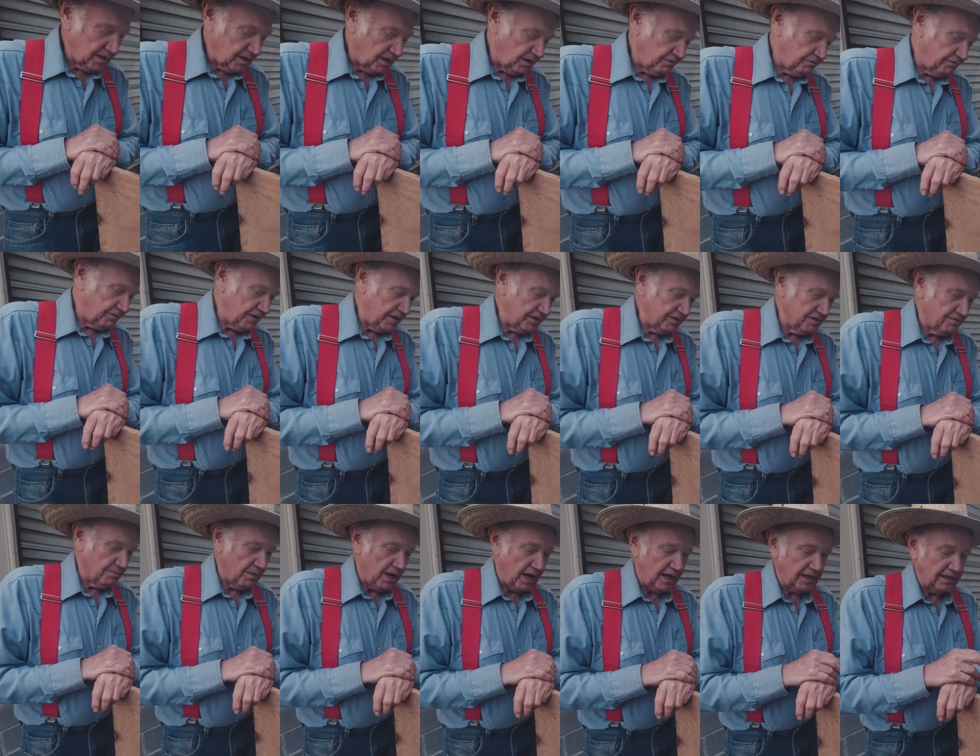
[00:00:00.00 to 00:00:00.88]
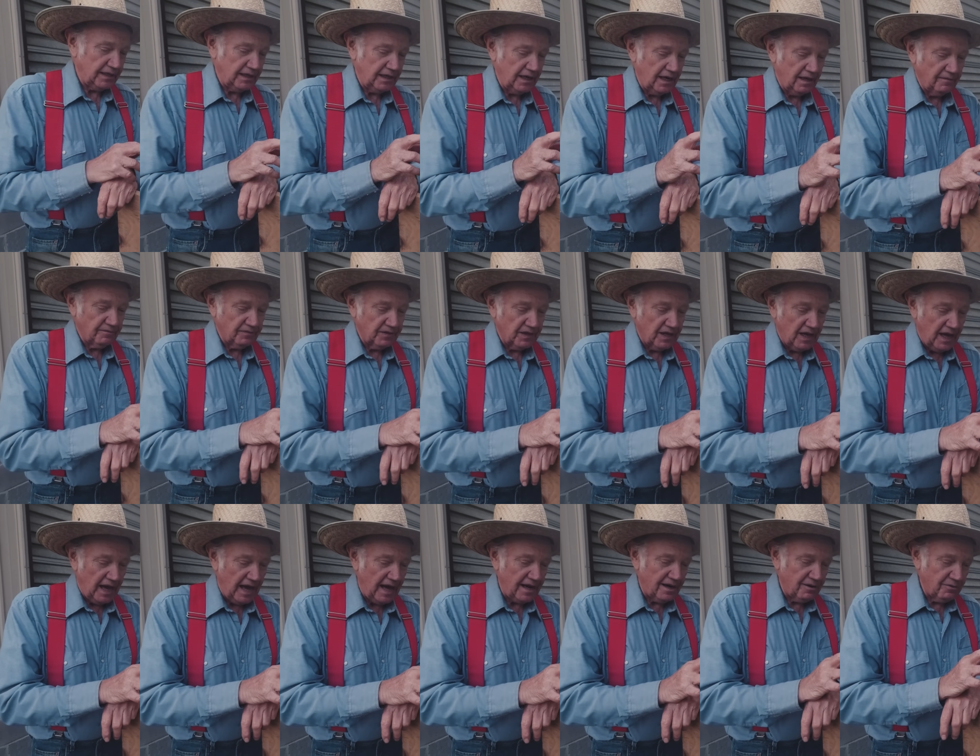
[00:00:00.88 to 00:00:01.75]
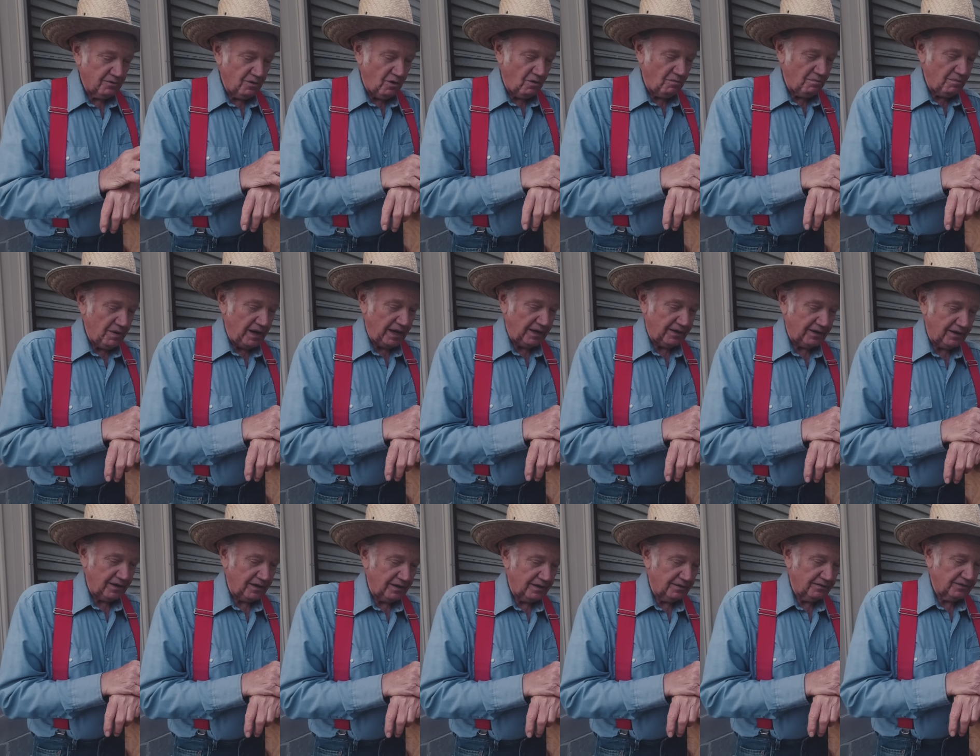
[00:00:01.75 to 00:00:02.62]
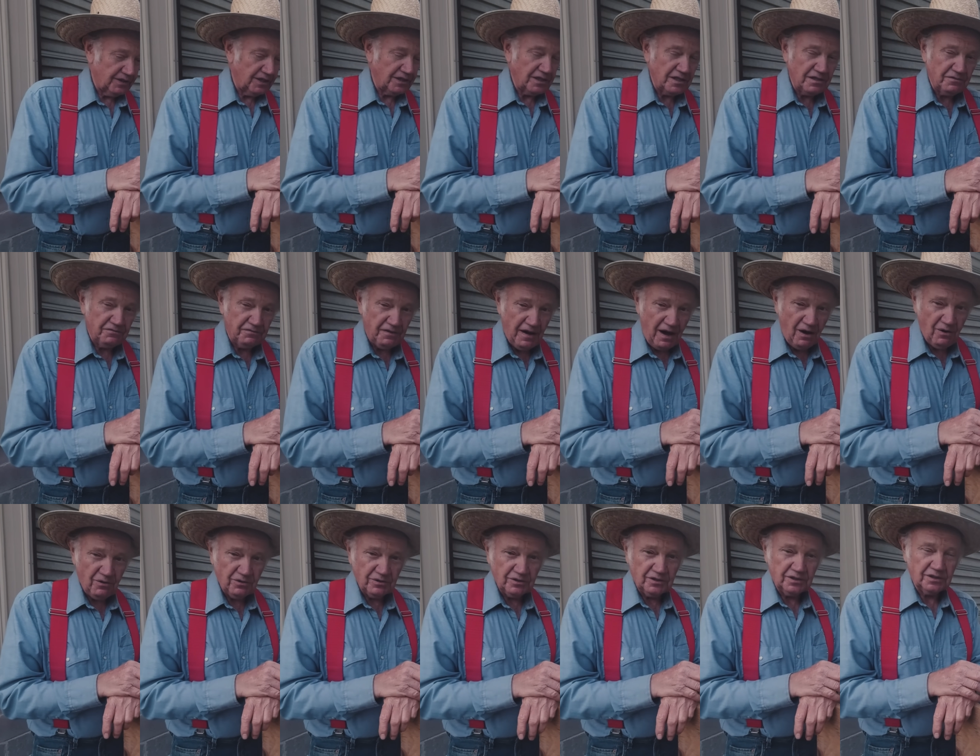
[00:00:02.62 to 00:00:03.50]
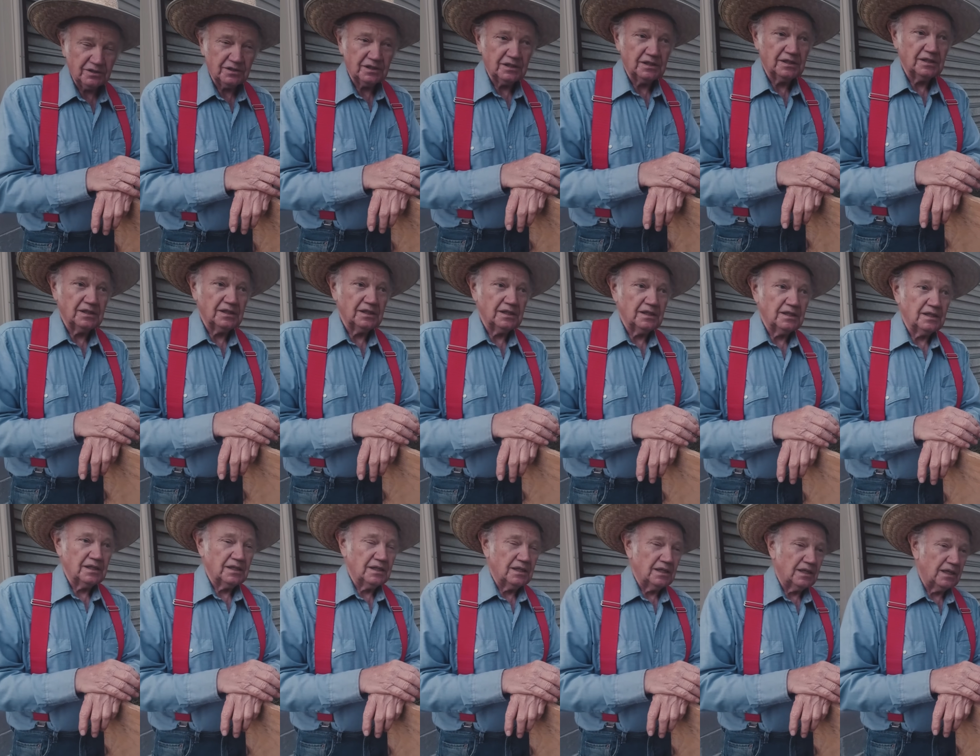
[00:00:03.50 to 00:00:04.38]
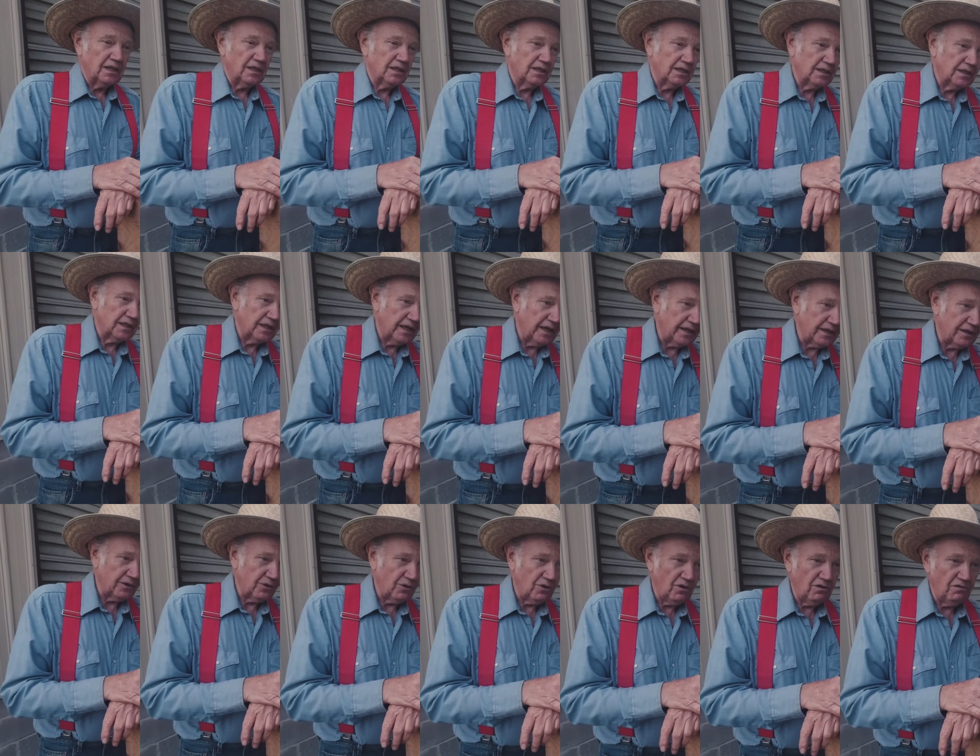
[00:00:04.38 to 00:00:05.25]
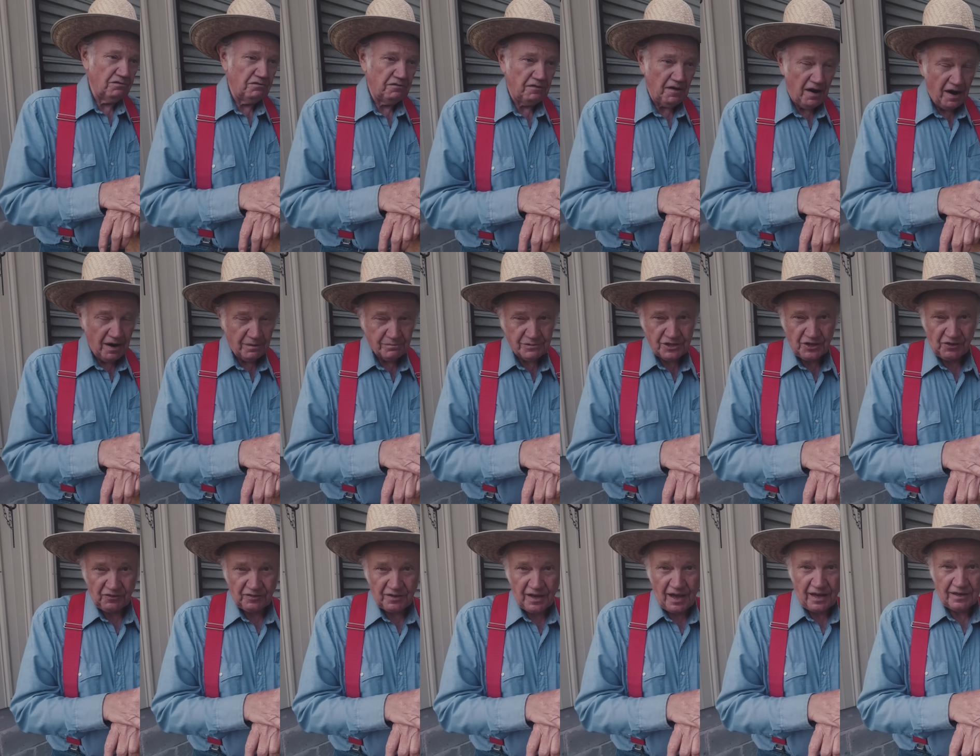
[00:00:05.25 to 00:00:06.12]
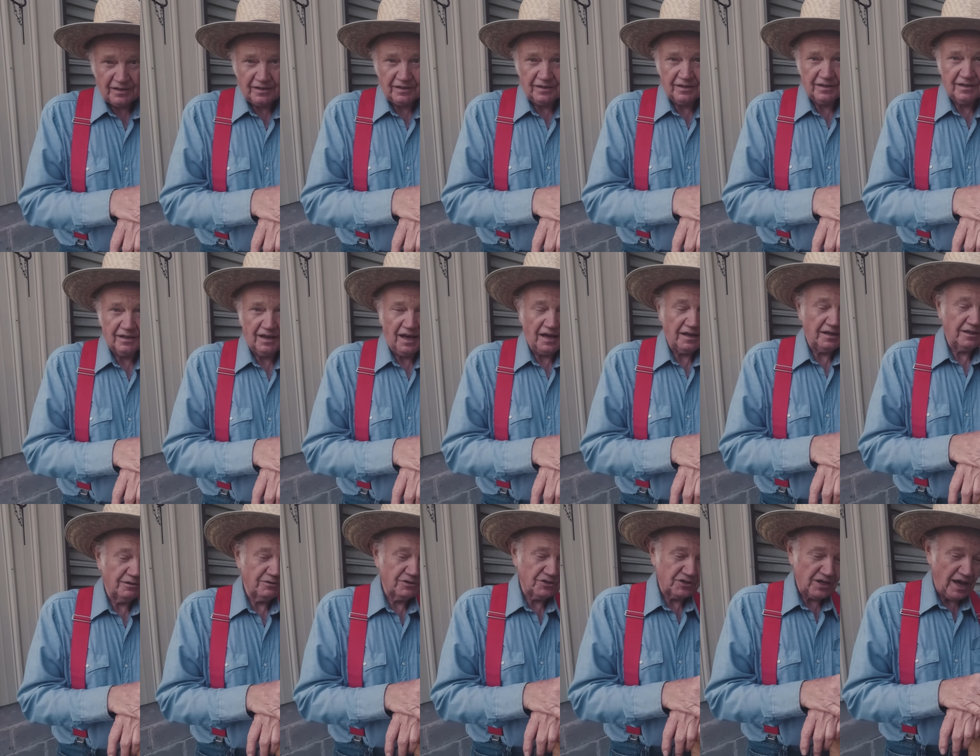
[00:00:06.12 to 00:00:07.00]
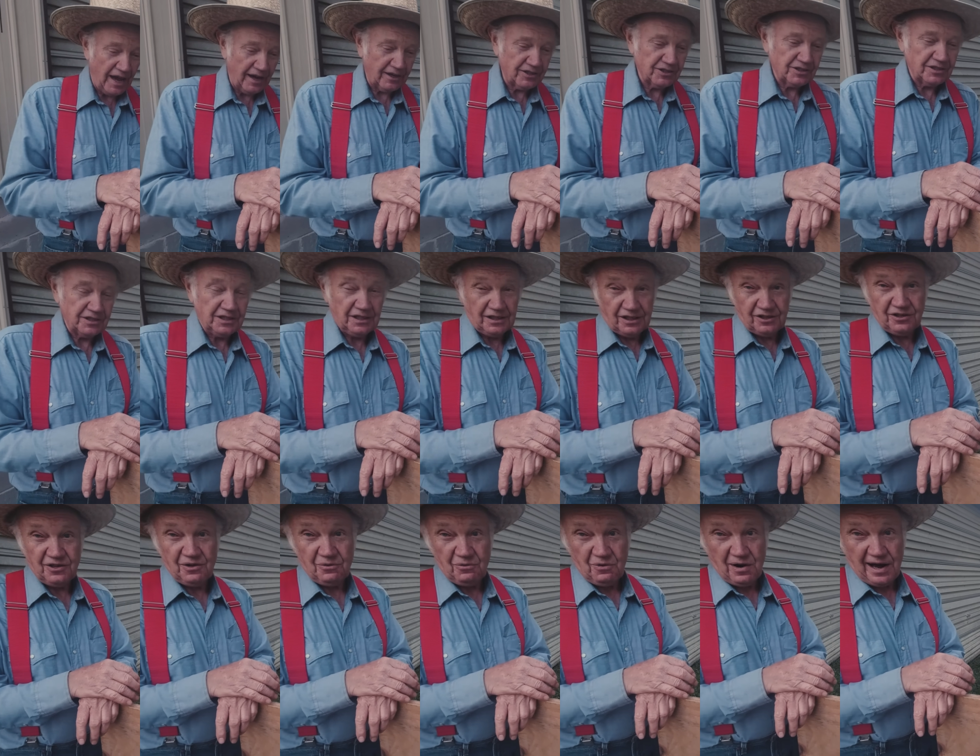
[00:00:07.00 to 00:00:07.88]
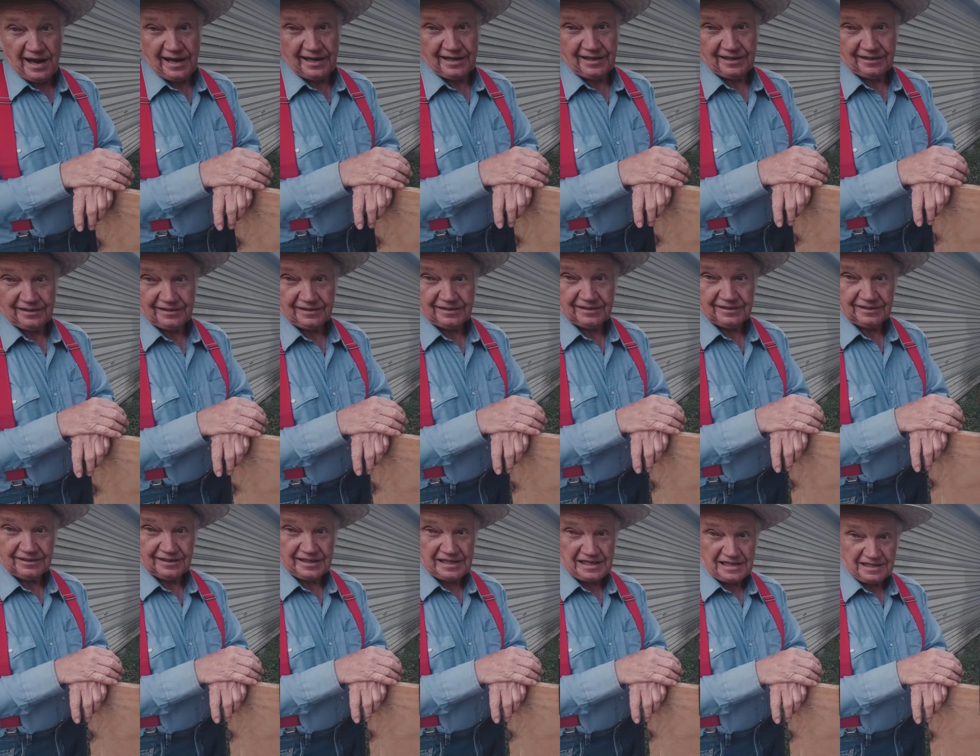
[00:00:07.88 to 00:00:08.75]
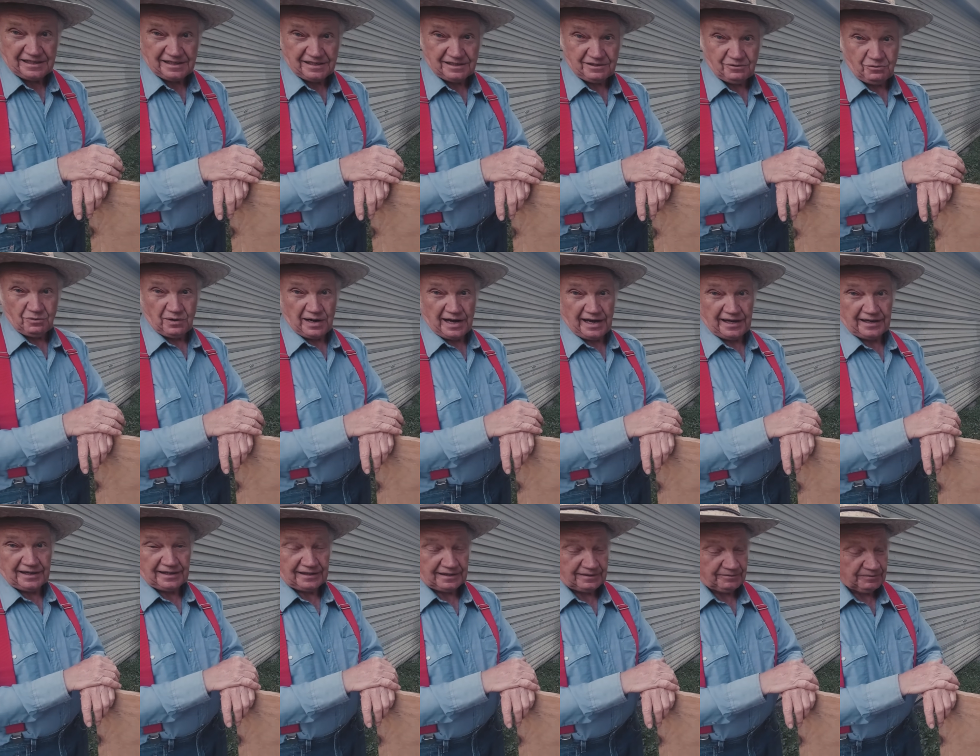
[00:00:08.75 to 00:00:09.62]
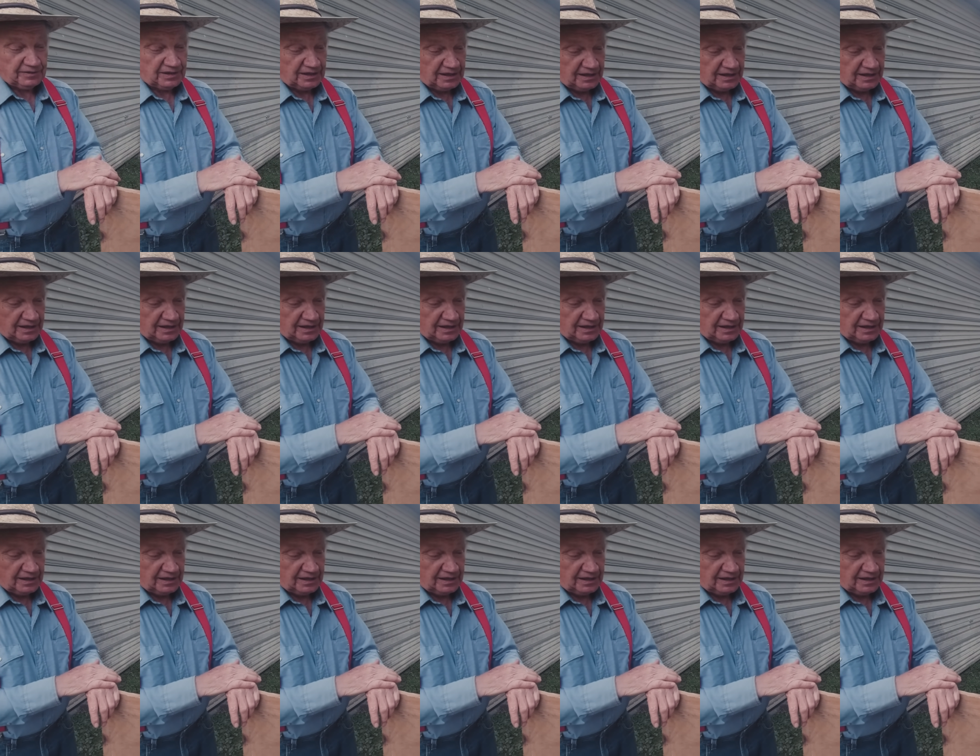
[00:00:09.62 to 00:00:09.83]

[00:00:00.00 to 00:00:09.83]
a friend of mine had a rope maker that he found at an old farmstead, and it was actually in the wagon, laying in a wagon.